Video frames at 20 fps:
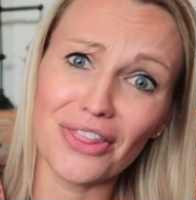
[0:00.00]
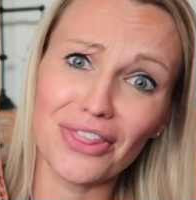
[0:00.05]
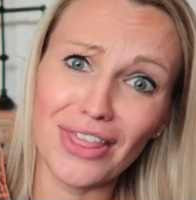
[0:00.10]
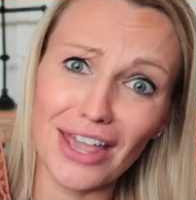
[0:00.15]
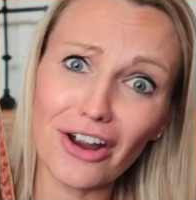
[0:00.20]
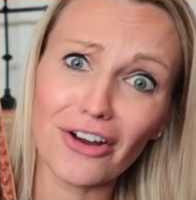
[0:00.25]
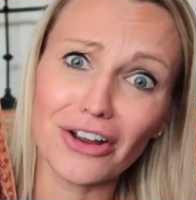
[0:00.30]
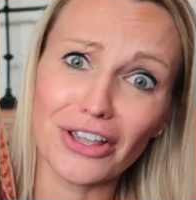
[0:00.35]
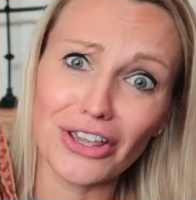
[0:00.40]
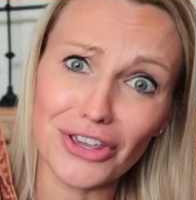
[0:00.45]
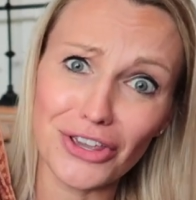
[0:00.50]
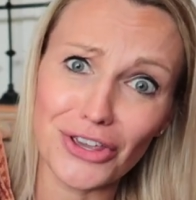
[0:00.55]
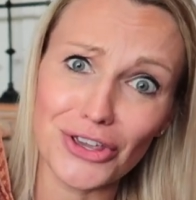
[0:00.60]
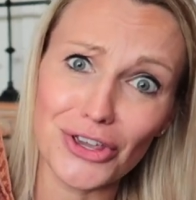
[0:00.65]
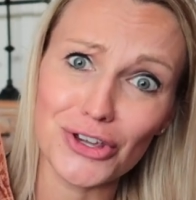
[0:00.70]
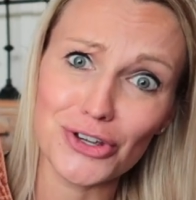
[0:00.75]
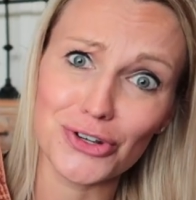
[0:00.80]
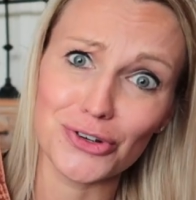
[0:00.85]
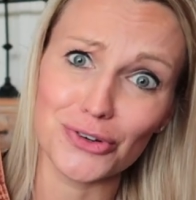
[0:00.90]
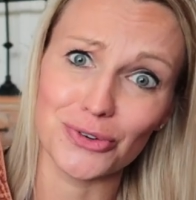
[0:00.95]
They're
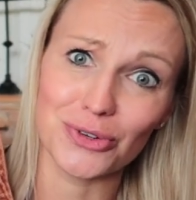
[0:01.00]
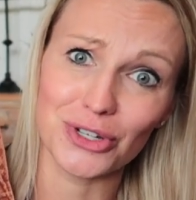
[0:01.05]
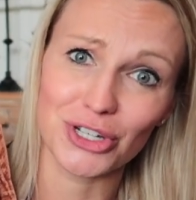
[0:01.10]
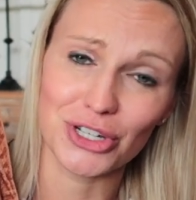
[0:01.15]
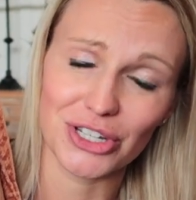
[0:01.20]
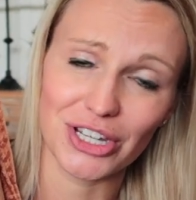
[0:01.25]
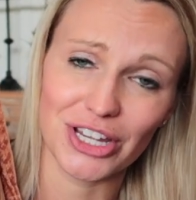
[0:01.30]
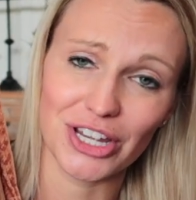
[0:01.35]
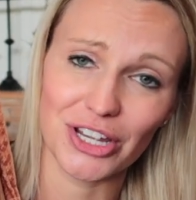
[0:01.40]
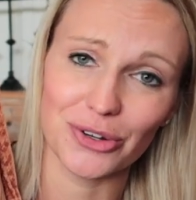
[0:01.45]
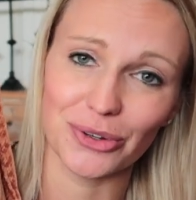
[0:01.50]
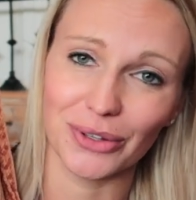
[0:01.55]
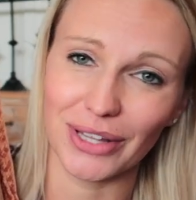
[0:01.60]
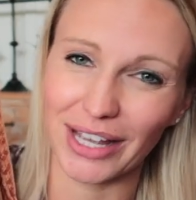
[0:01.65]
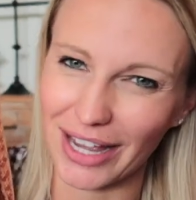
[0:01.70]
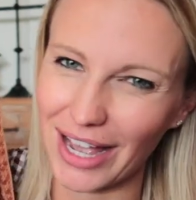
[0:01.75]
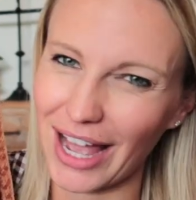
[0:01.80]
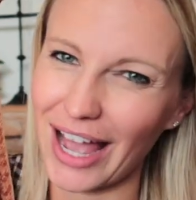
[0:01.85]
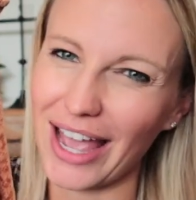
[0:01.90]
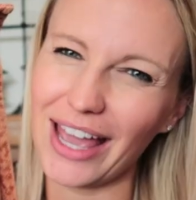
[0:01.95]
huge too.
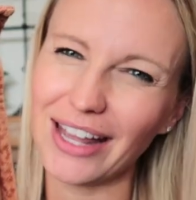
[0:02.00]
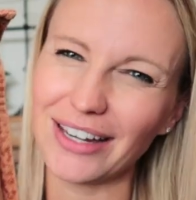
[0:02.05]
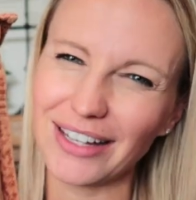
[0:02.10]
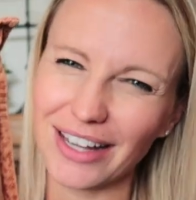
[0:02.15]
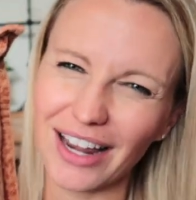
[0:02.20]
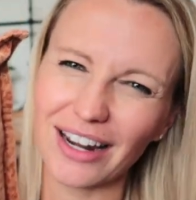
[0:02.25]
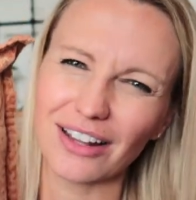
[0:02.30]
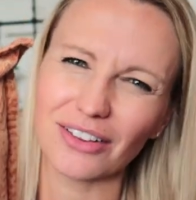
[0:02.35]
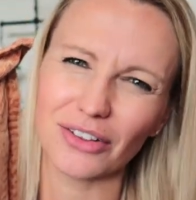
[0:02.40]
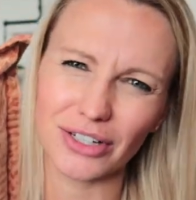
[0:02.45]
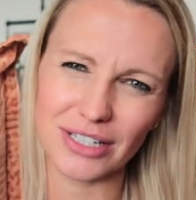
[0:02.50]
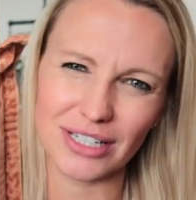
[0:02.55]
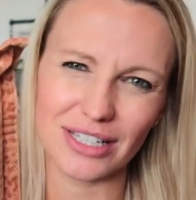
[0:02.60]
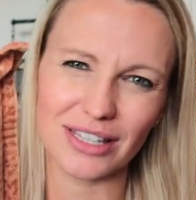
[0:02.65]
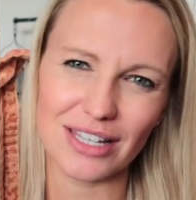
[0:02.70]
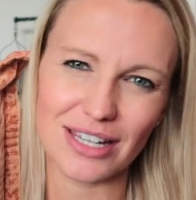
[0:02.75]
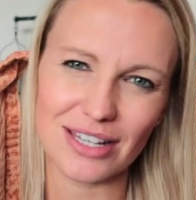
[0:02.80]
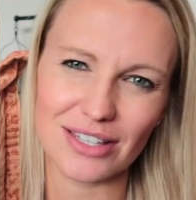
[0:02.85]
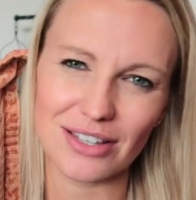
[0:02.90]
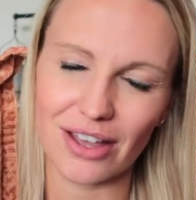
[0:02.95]
Like I had kind of looked at
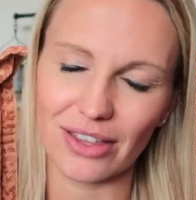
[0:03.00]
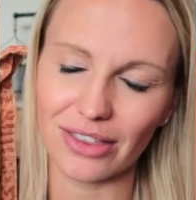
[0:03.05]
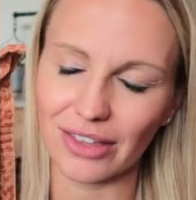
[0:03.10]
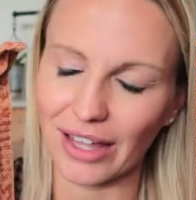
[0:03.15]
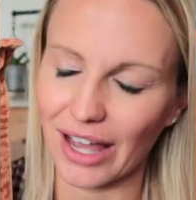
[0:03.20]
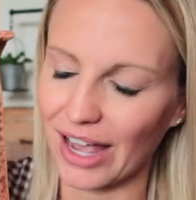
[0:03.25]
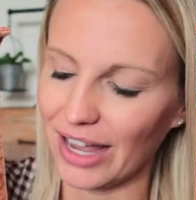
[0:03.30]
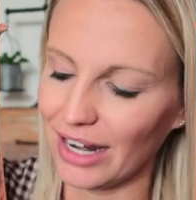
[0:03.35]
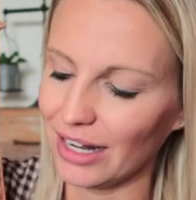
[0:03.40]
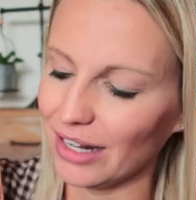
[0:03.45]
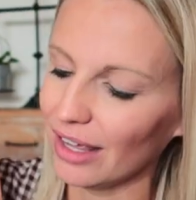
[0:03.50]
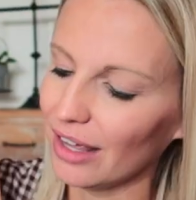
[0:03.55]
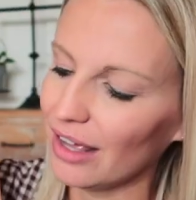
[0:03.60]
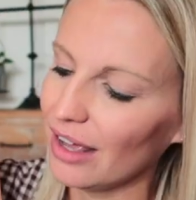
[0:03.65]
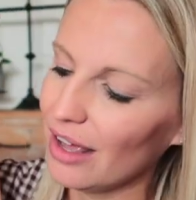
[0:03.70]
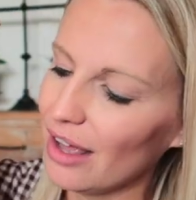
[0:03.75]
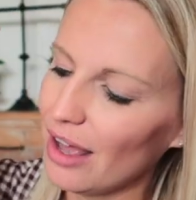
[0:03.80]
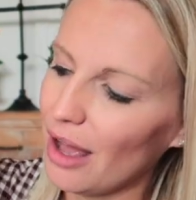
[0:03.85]
these online,